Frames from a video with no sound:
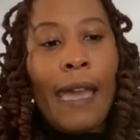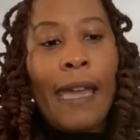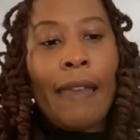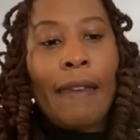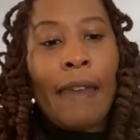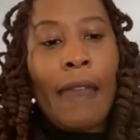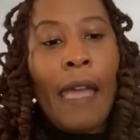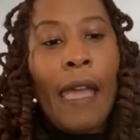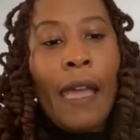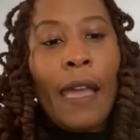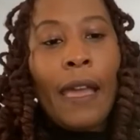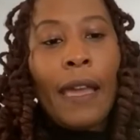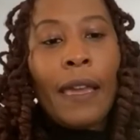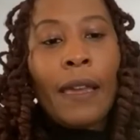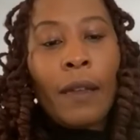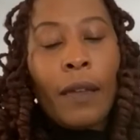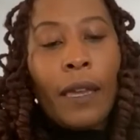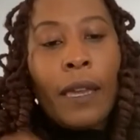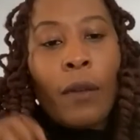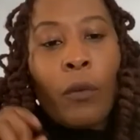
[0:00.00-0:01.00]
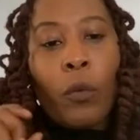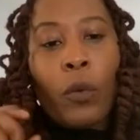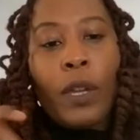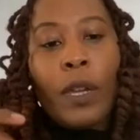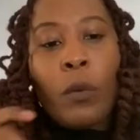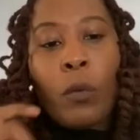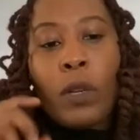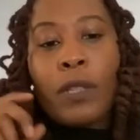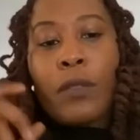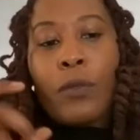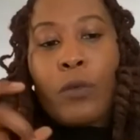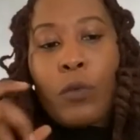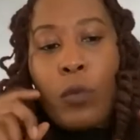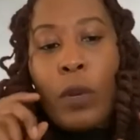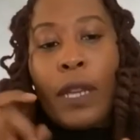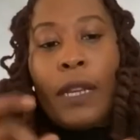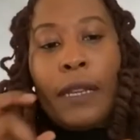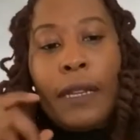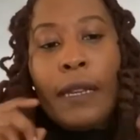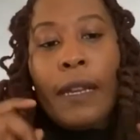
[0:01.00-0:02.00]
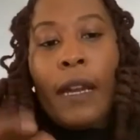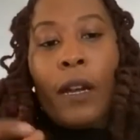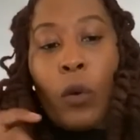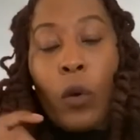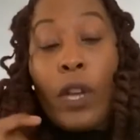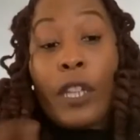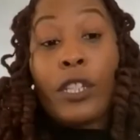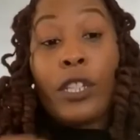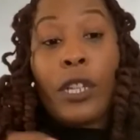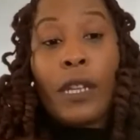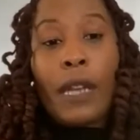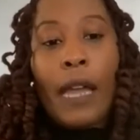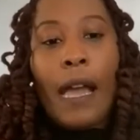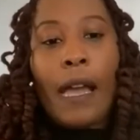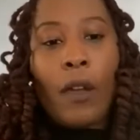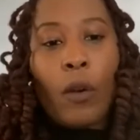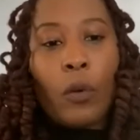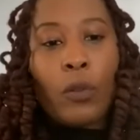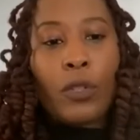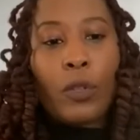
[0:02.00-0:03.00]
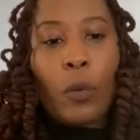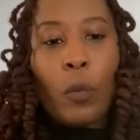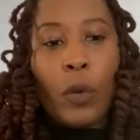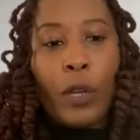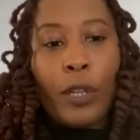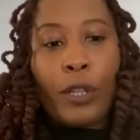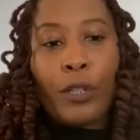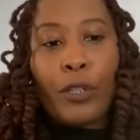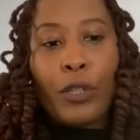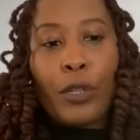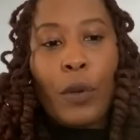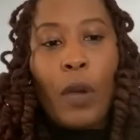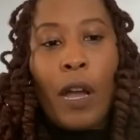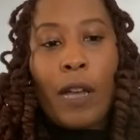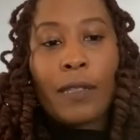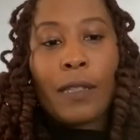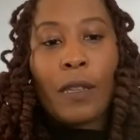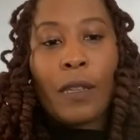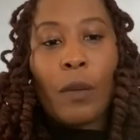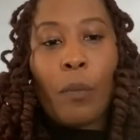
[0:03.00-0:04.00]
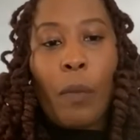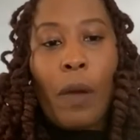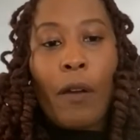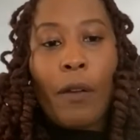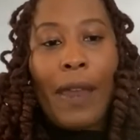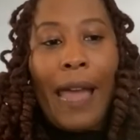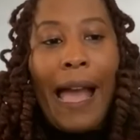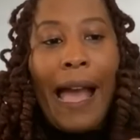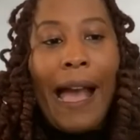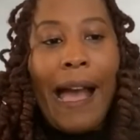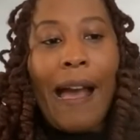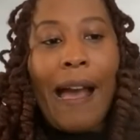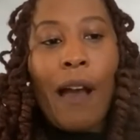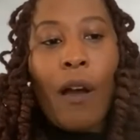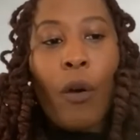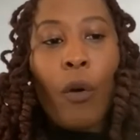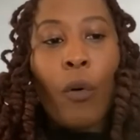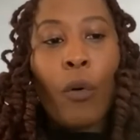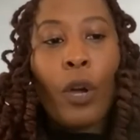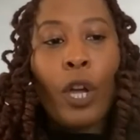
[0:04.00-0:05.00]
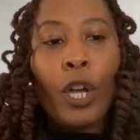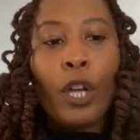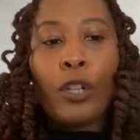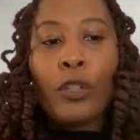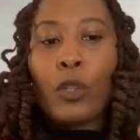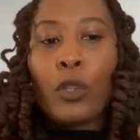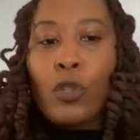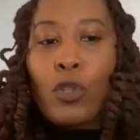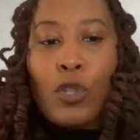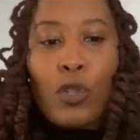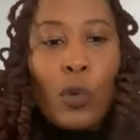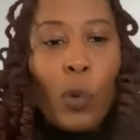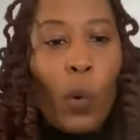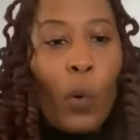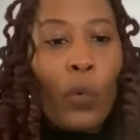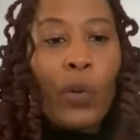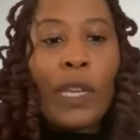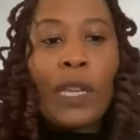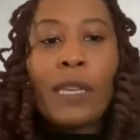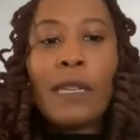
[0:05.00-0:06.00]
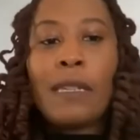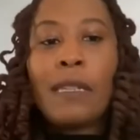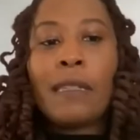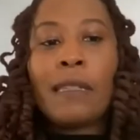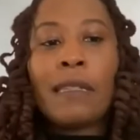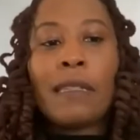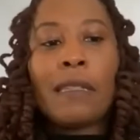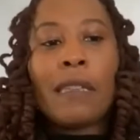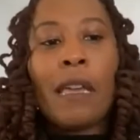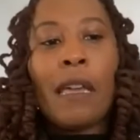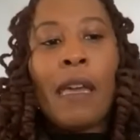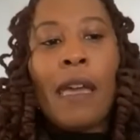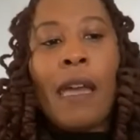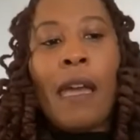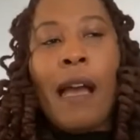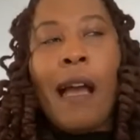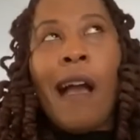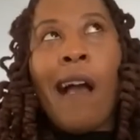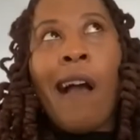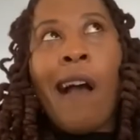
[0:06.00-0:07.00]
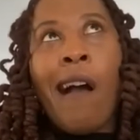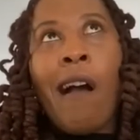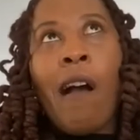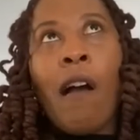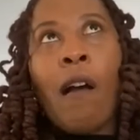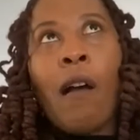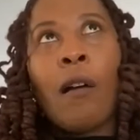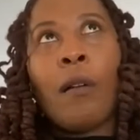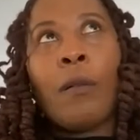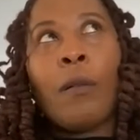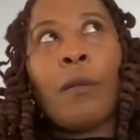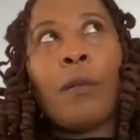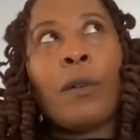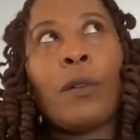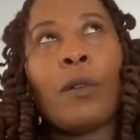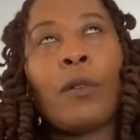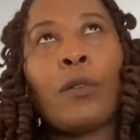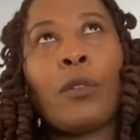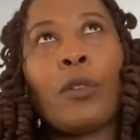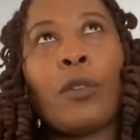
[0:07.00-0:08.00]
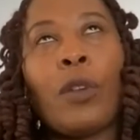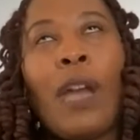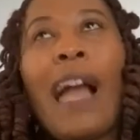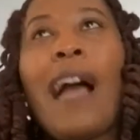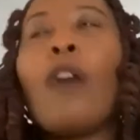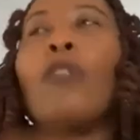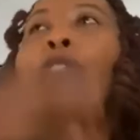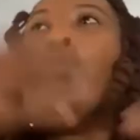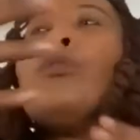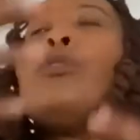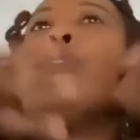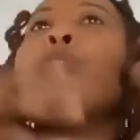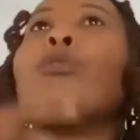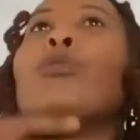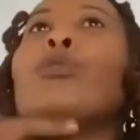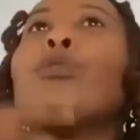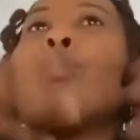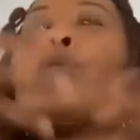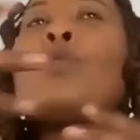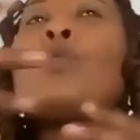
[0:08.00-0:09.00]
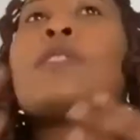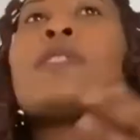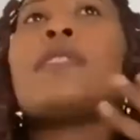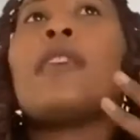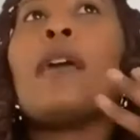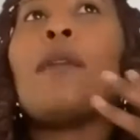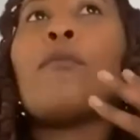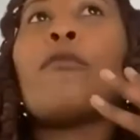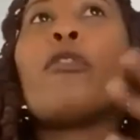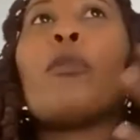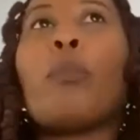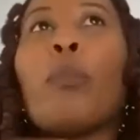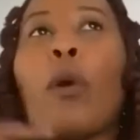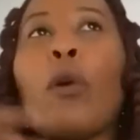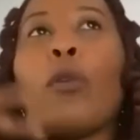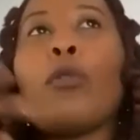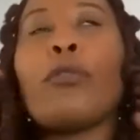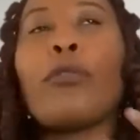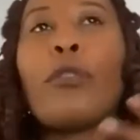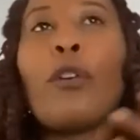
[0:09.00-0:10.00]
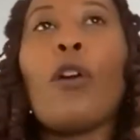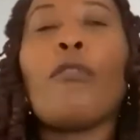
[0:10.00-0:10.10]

and it was really a question I also wanted to ask about how your stories are. How do you use them for both